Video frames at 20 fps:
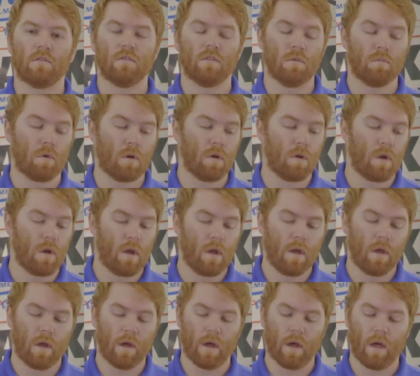cheaper.
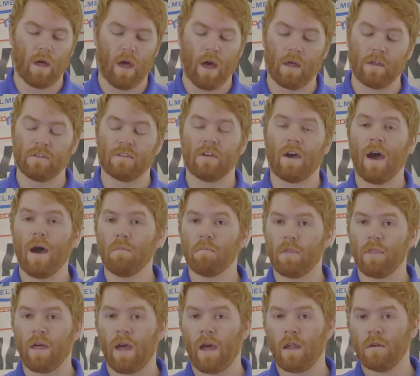On top
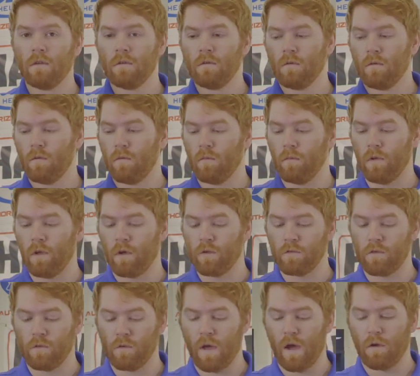of that, we
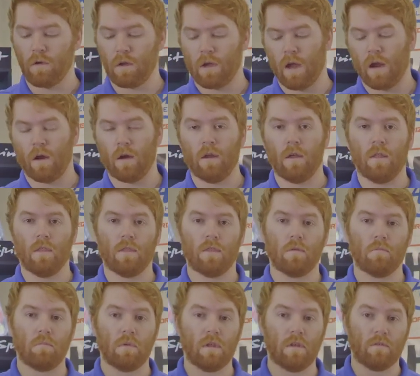also now carry
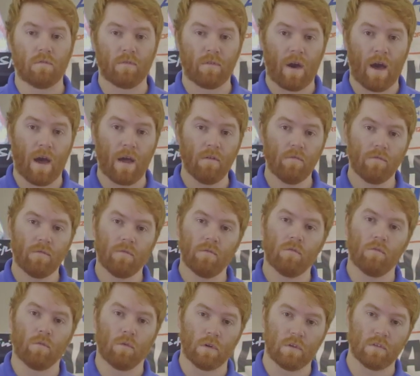the B5,
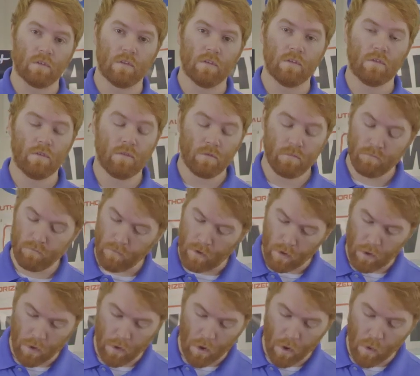which is
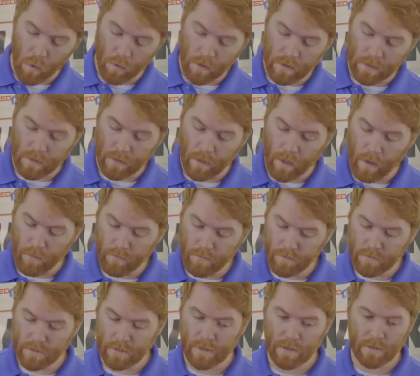known and
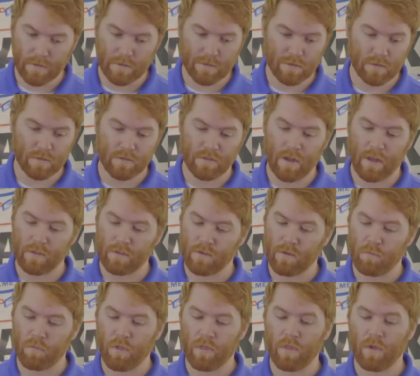loved. It's just not
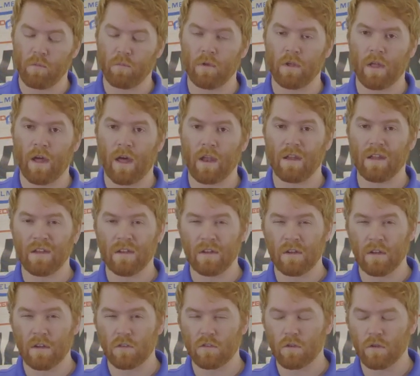something that we got
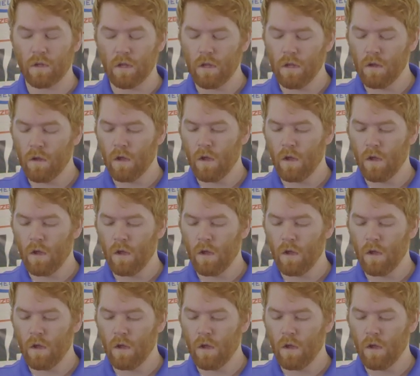initially.